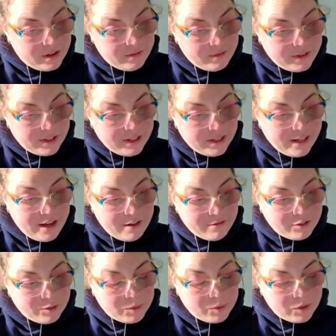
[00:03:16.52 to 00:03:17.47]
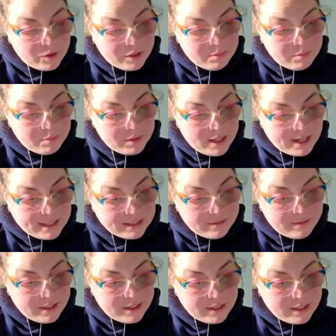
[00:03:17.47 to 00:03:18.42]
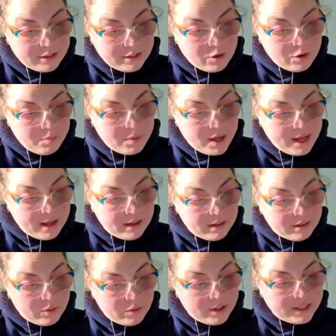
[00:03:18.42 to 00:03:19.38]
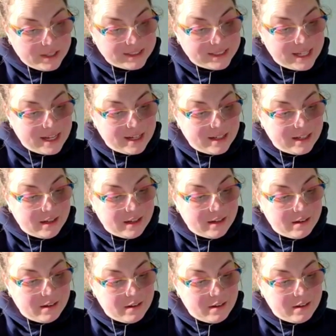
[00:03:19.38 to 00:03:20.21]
Feeling comfortable implies feeling no pain or anxiety,